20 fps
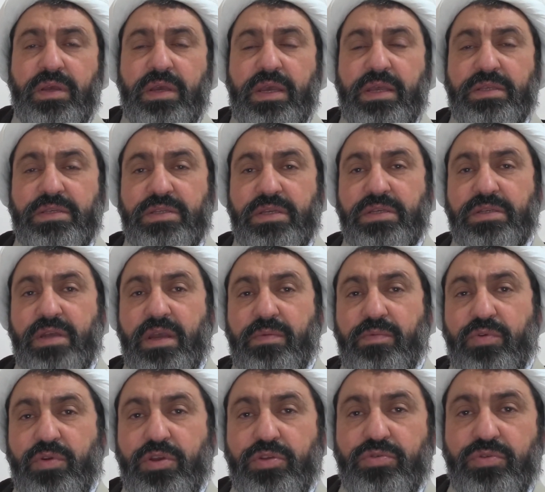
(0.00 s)
and says,
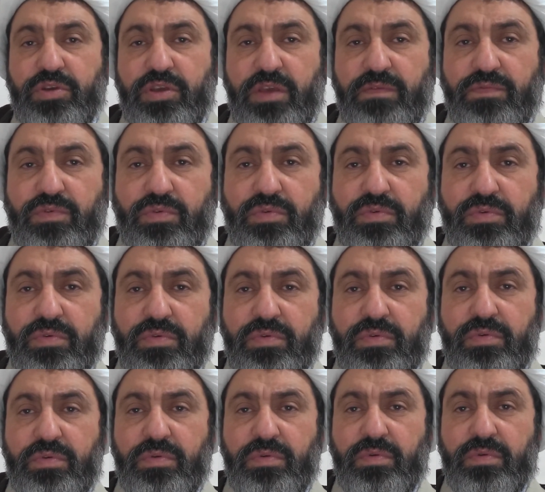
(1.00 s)
I'm going to give
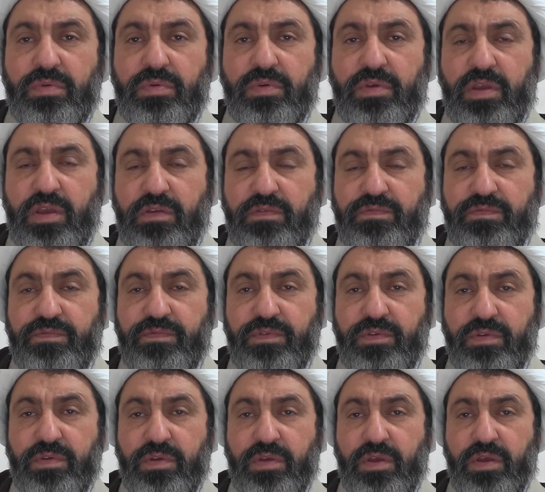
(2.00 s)
you, if
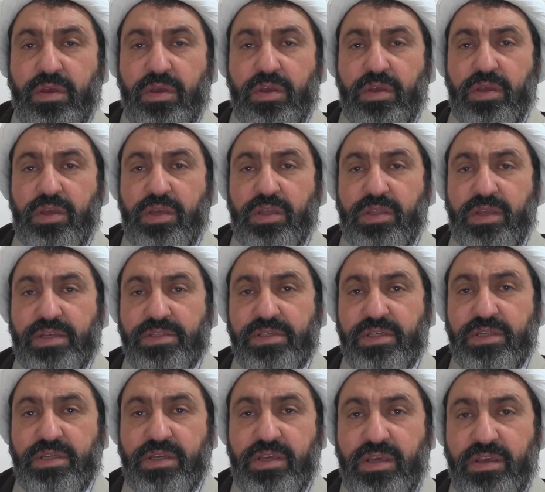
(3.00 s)
he
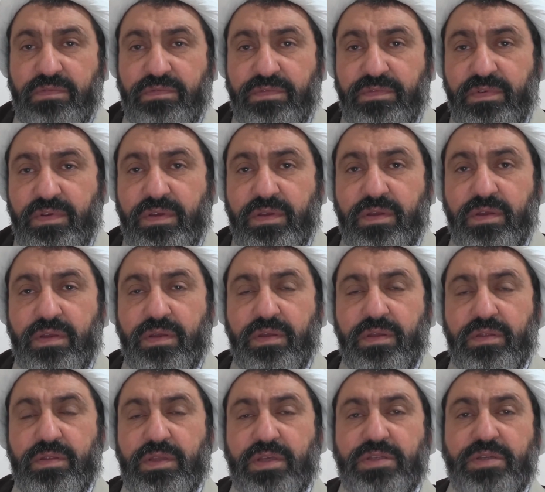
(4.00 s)
doesn't give,
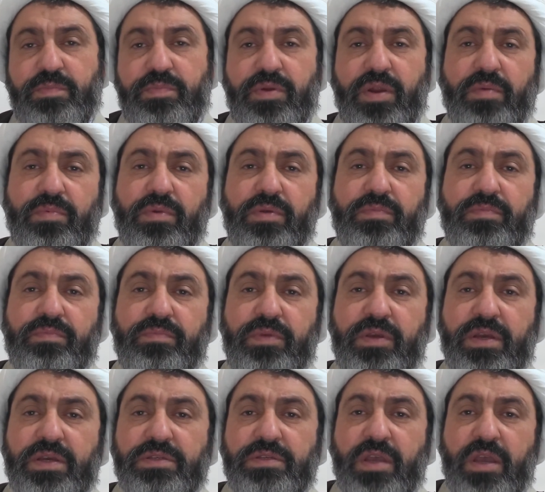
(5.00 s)
there's a problem
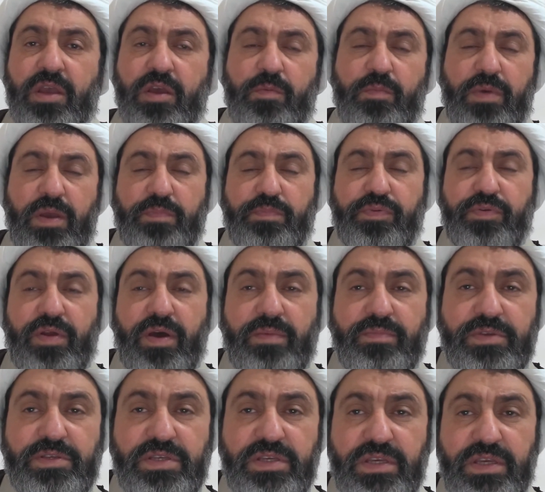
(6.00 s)
because by
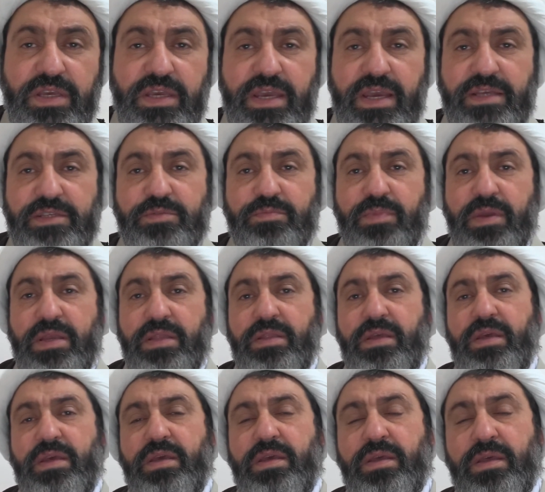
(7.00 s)
promising, he has
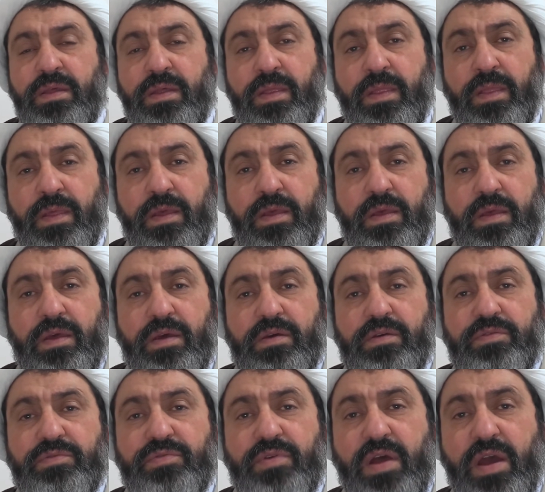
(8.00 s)
made a
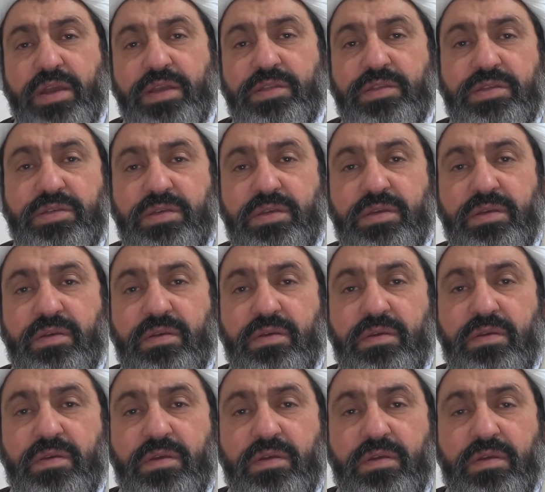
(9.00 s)
right,
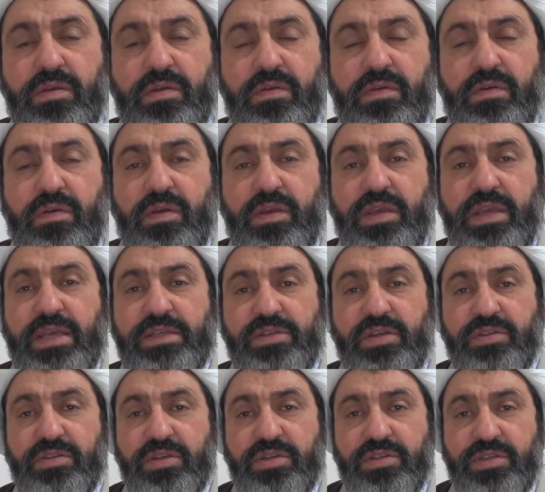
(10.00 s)
he has
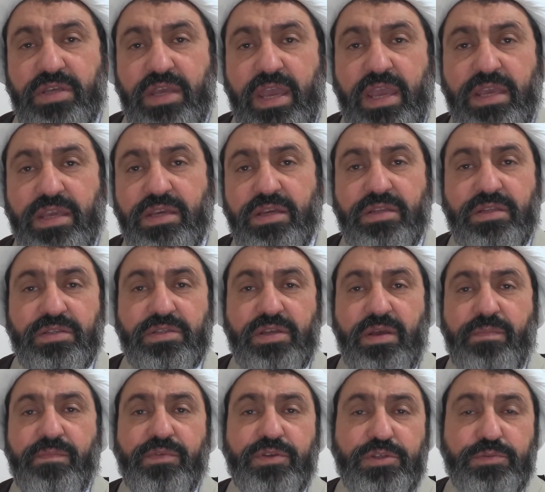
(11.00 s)
undertaken
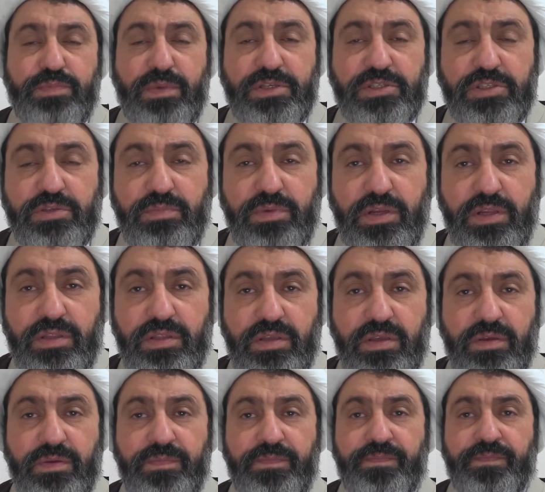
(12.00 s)
some responsibility.